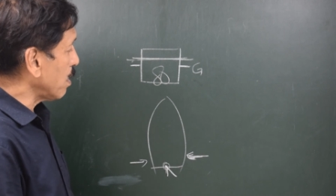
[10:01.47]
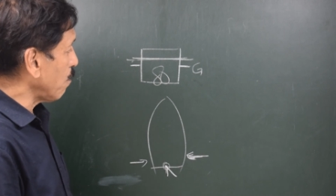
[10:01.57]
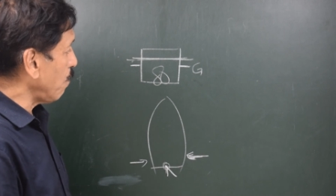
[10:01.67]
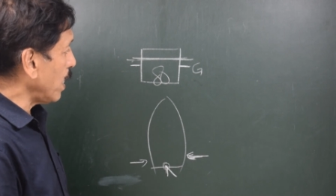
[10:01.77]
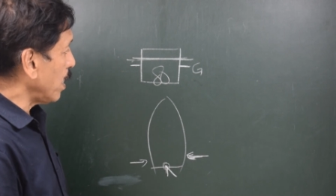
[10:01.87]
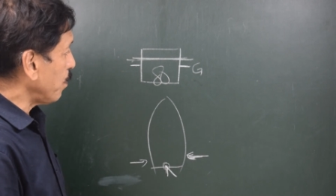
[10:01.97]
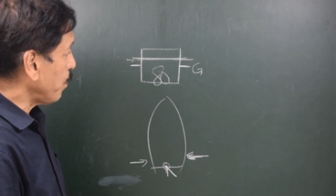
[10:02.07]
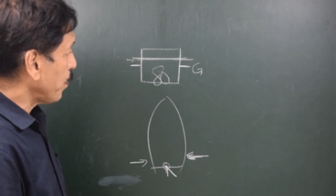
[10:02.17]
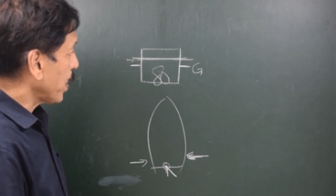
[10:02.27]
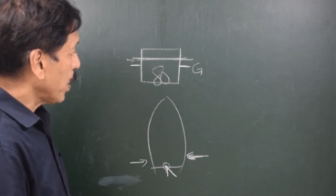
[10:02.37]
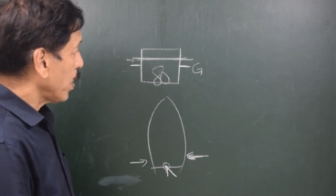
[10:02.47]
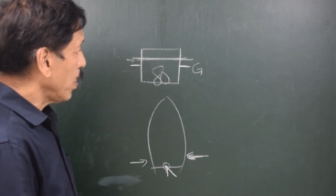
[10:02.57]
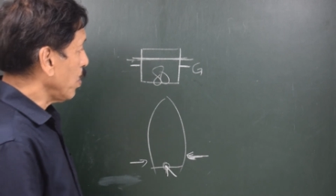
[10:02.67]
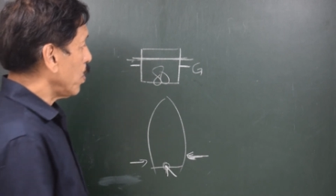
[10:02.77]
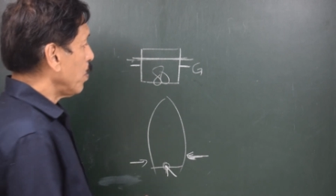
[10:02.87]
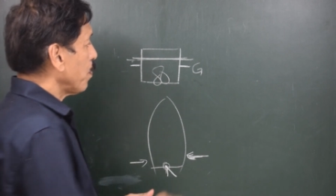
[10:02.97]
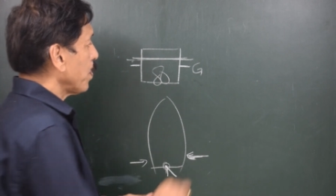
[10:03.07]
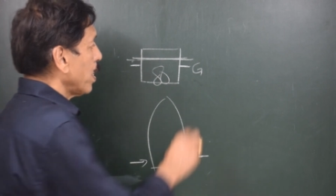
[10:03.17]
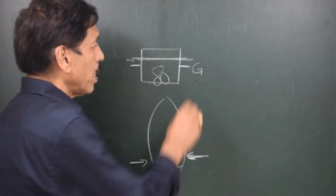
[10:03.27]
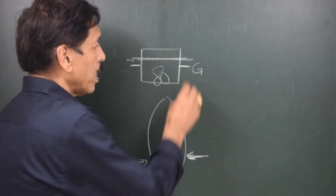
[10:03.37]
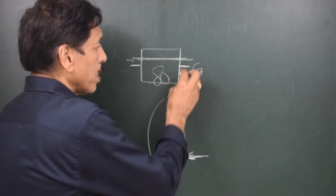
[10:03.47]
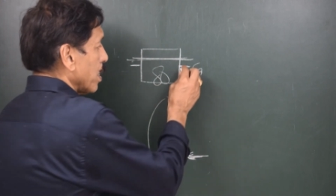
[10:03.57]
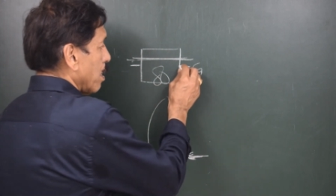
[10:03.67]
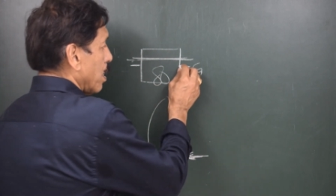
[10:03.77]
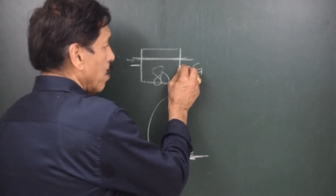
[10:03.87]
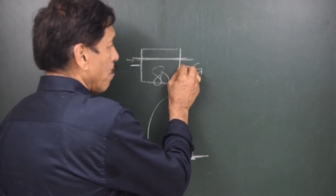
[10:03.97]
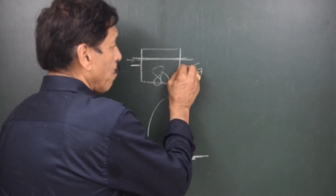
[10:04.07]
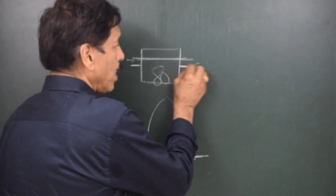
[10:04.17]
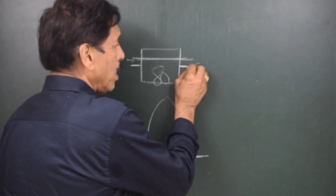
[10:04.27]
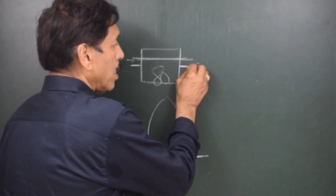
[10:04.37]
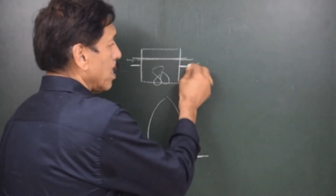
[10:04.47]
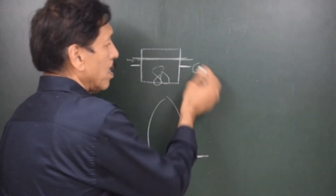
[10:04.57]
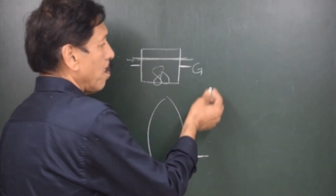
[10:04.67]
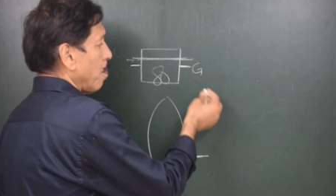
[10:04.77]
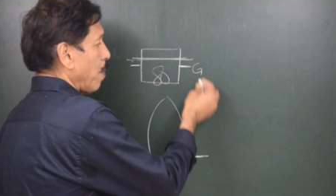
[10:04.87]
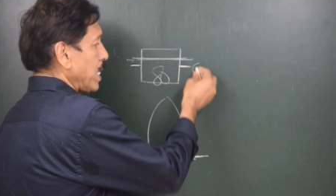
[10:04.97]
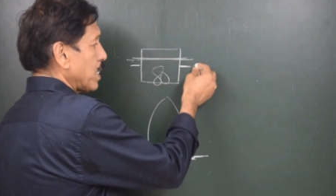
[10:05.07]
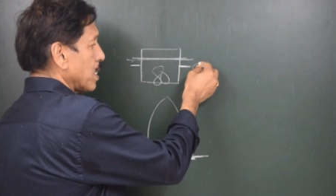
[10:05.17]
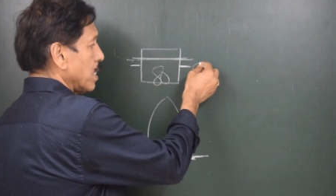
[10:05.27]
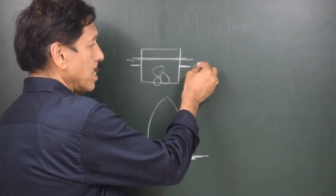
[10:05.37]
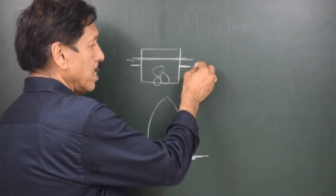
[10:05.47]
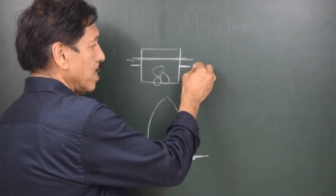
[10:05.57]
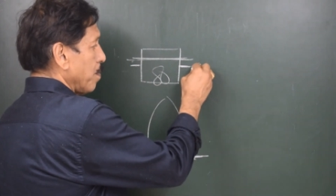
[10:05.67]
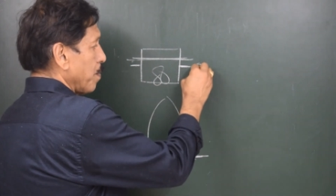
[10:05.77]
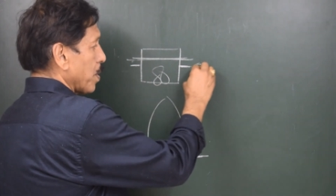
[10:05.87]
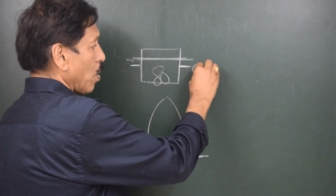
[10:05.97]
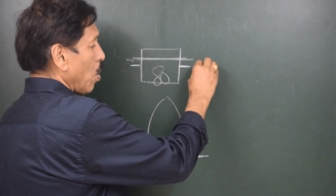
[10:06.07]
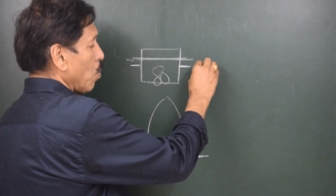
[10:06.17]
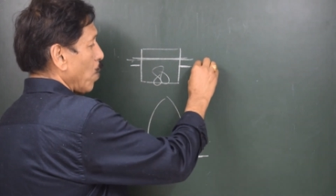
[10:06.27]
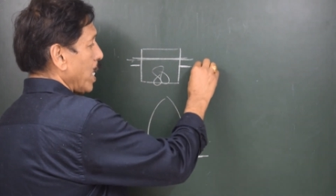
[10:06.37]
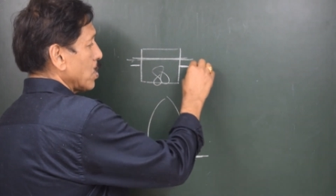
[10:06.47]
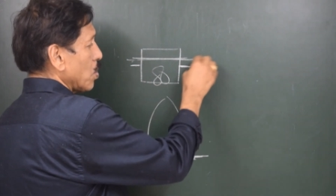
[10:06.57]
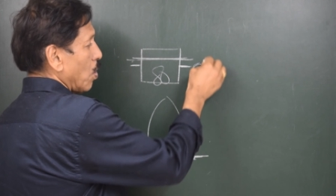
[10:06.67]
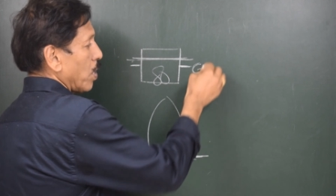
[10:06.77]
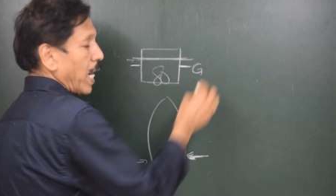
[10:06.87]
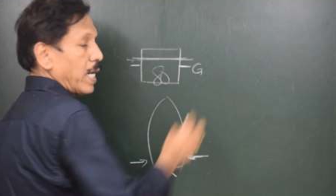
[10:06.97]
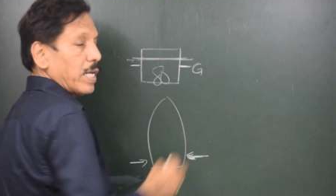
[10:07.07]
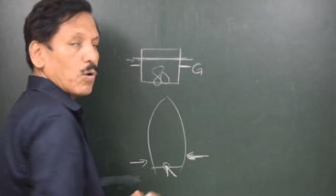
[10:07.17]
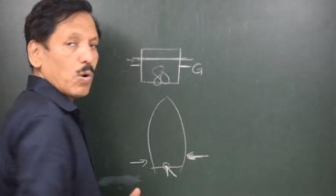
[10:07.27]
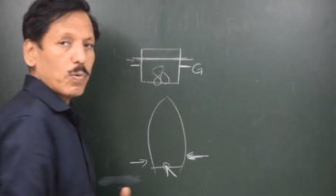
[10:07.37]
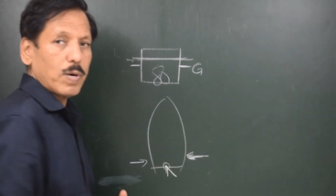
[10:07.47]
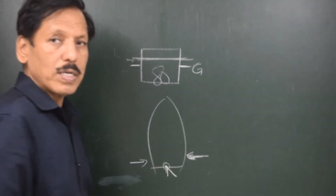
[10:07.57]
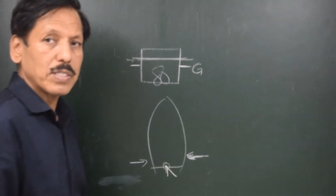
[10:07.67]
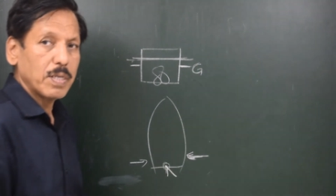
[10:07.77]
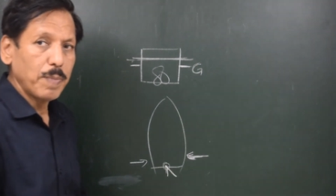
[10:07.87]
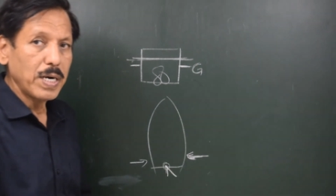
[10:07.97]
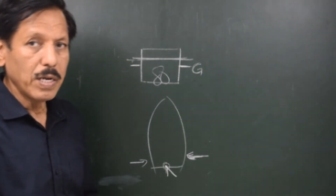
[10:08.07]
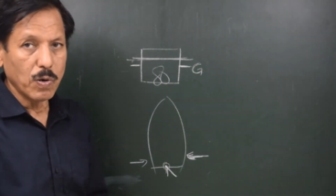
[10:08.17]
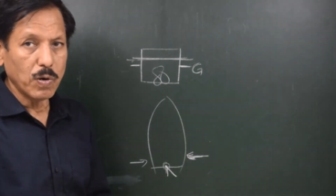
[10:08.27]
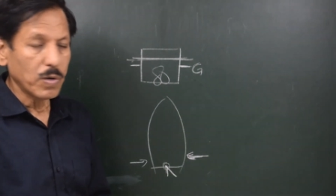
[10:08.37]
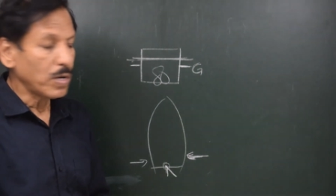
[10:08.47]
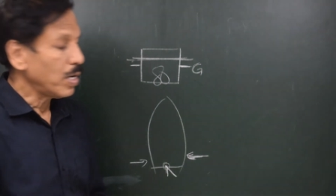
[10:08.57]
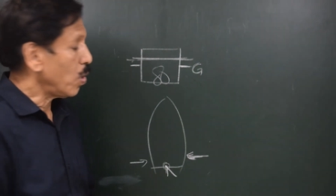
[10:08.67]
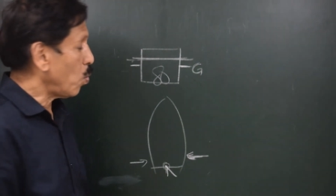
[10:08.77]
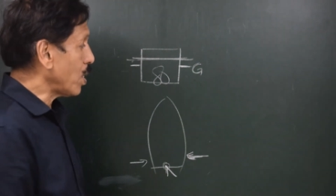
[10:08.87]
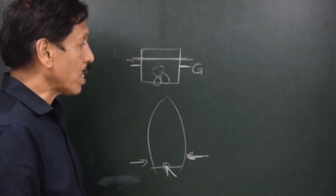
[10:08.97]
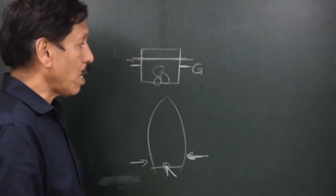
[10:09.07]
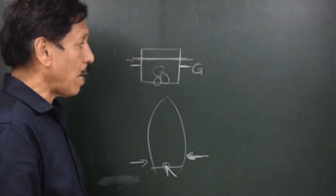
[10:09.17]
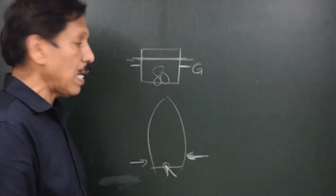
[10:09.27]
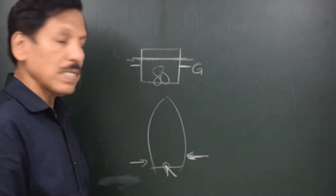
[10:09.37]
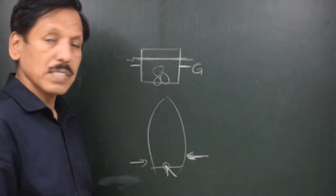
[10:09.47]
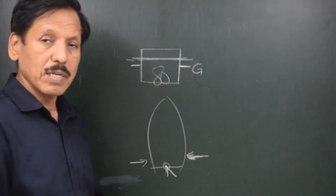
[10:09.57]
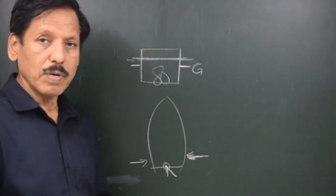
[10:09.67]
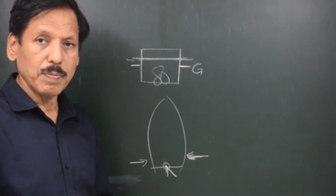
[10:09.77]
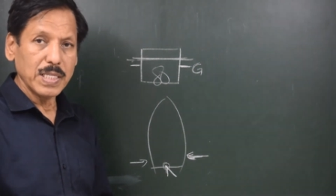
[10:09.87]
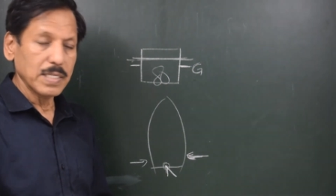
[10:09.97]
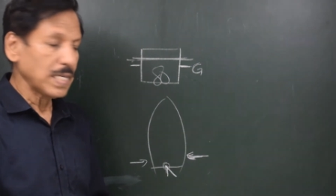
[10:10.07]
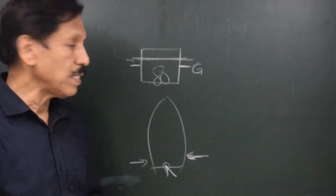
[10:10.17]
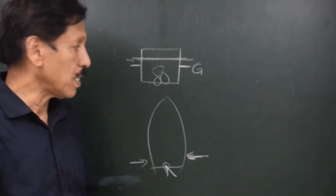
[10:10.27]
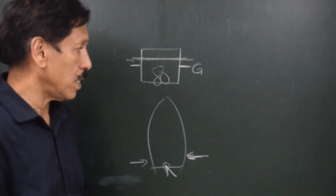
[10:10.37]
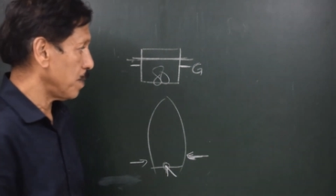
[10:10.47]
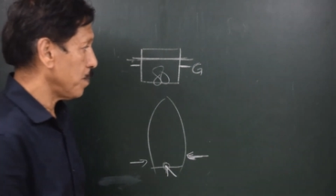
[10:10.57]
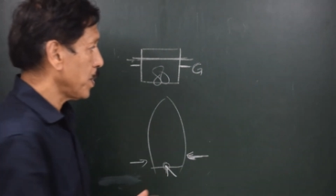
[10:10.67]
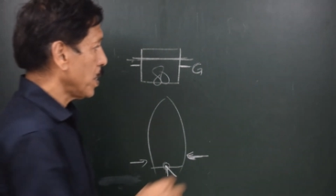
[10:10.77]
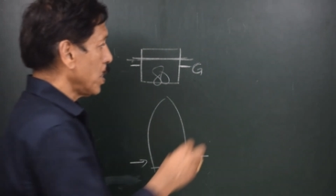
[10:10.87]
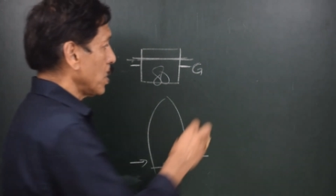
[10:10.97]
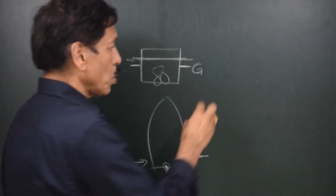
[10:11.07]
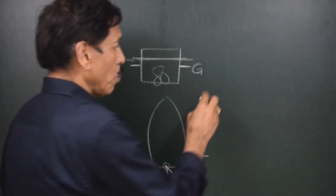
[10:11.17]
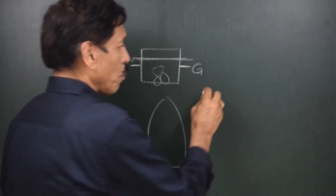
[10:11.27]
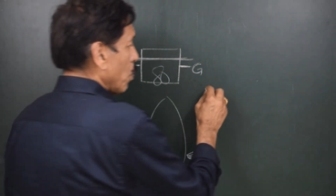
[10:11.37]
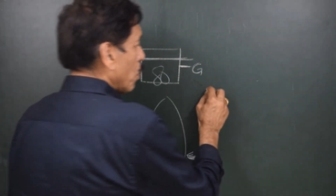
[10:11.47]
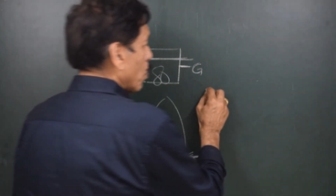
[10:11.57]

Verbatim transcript: the fin, you know, the fin might turn clockwise or anti-clockwise depending on what command is given by the sensor. So if you